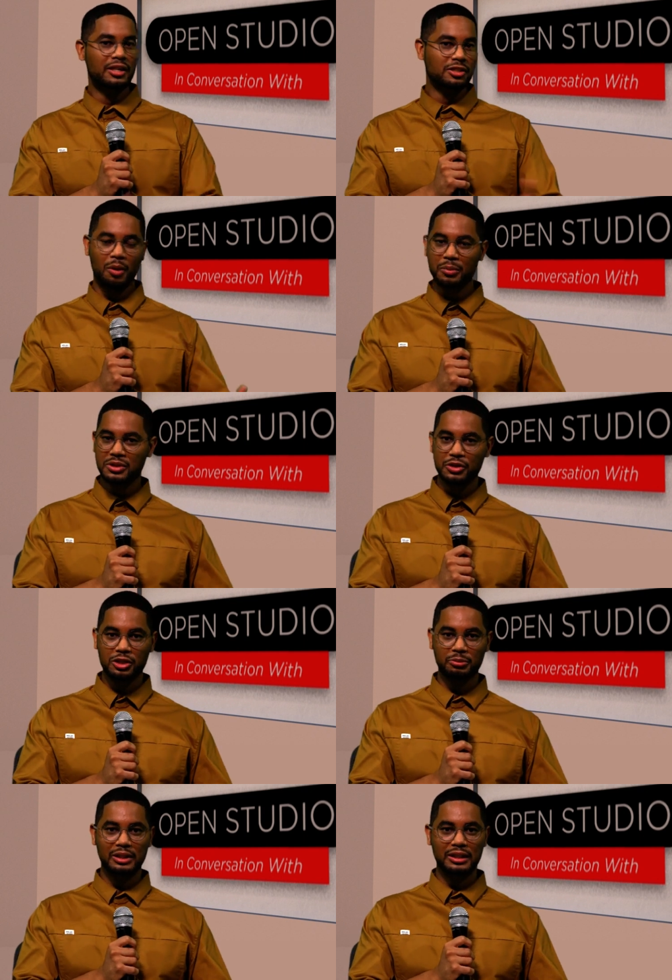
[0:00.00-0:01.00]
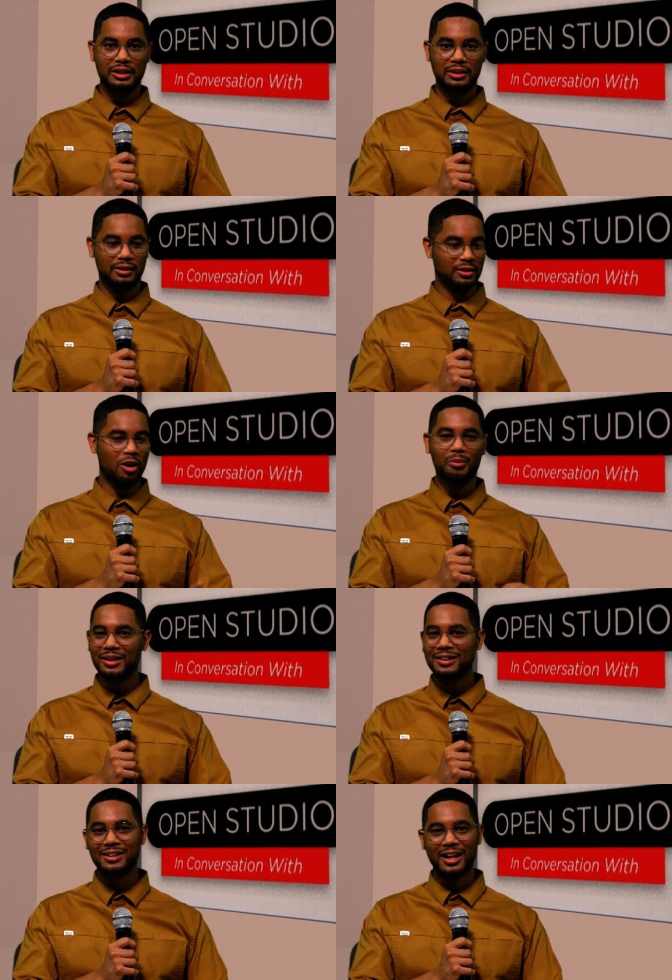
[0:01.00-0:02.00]
jump on social media,
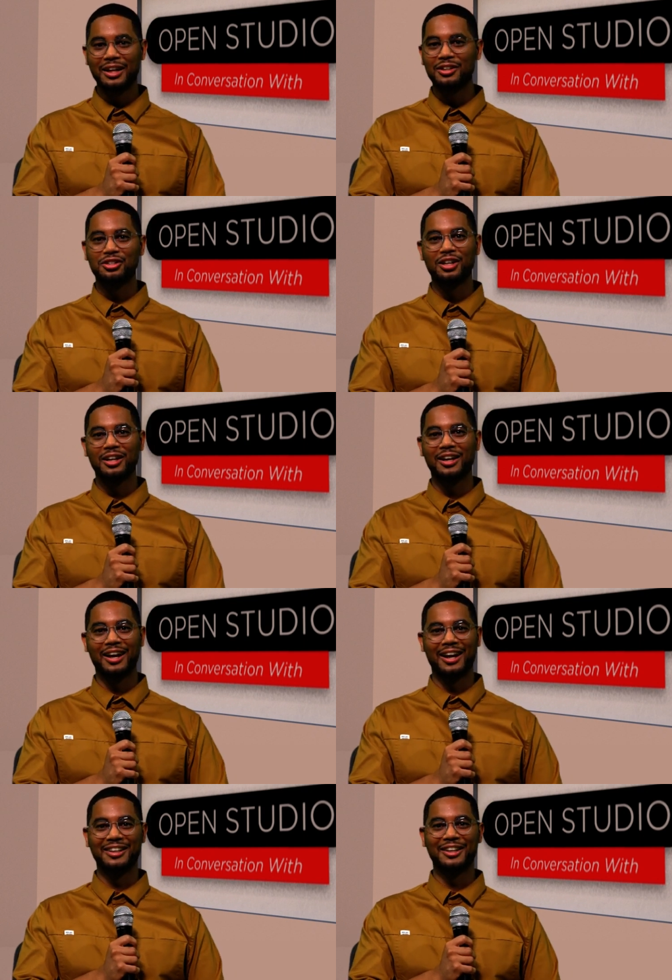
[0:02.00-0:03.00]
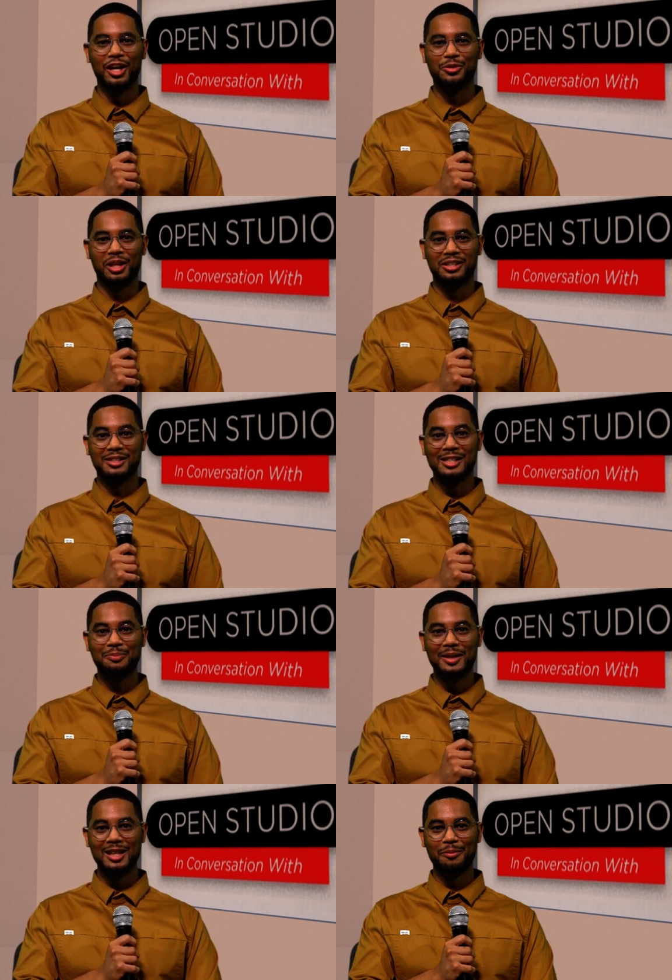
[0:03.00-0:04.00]
comment, like, share, and engage with us. This is
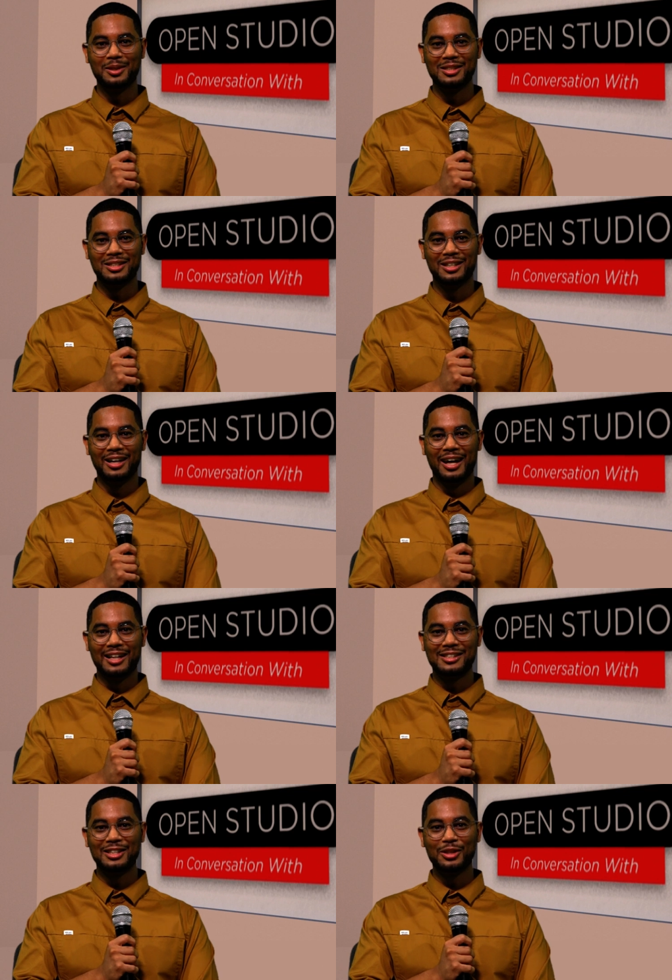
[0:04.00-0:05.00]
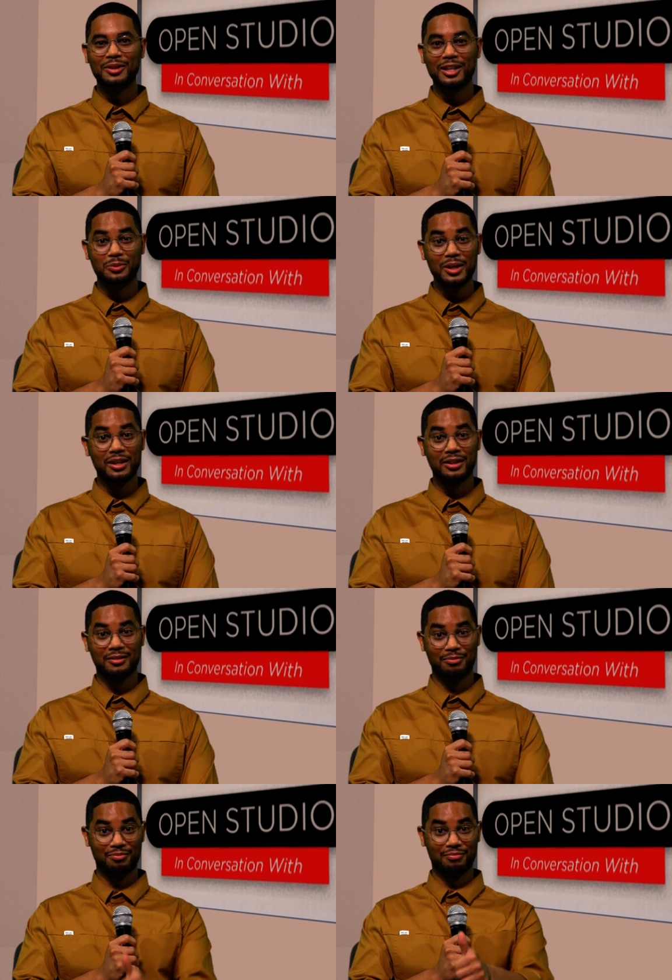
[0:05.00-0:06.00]
Be in the Business, and see you next week.
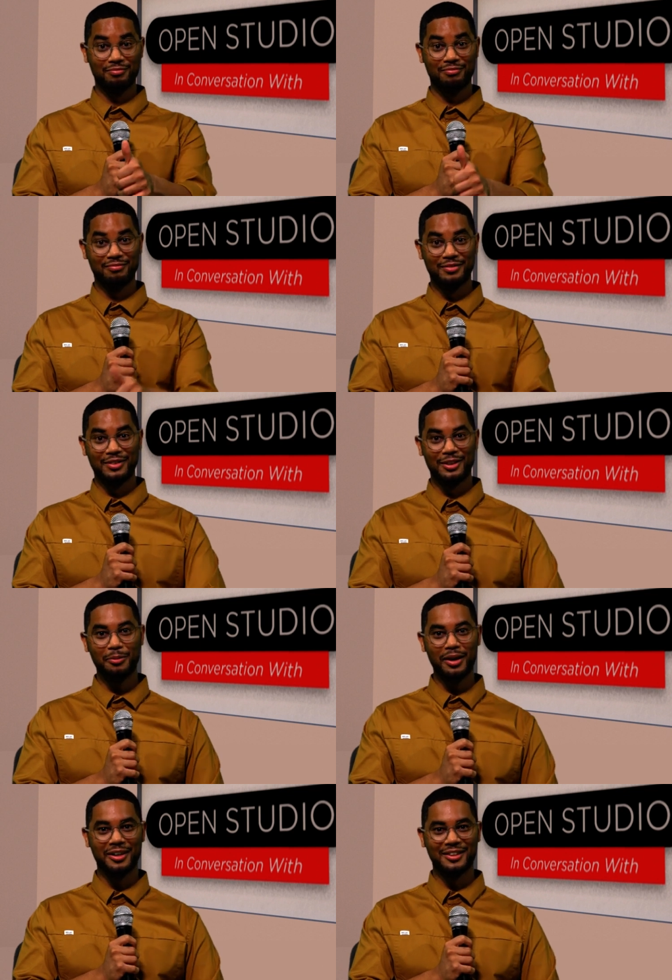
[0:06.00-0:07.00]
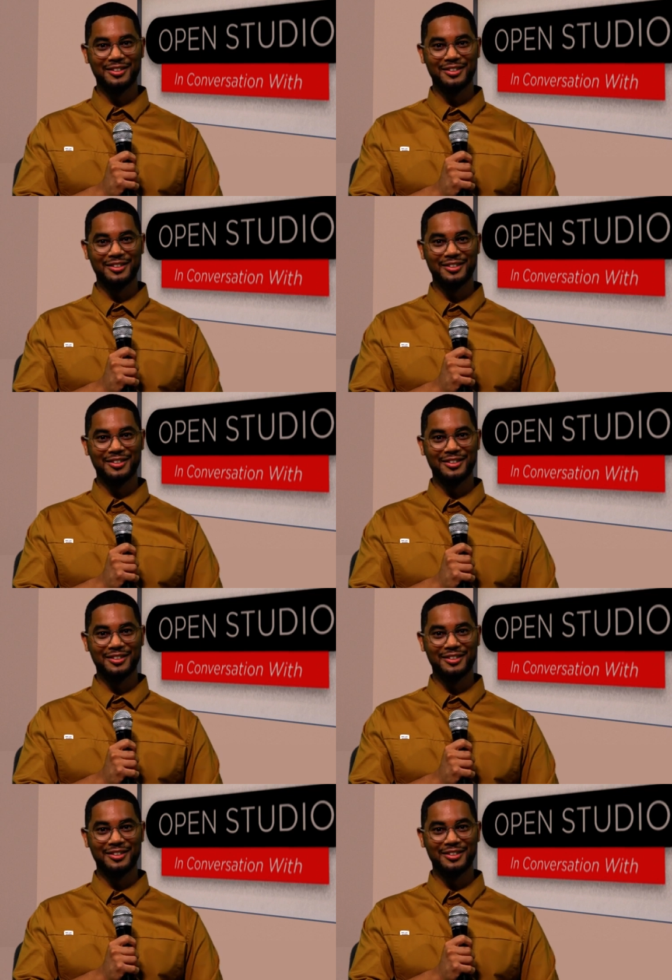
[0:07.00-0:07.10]
Goodbye.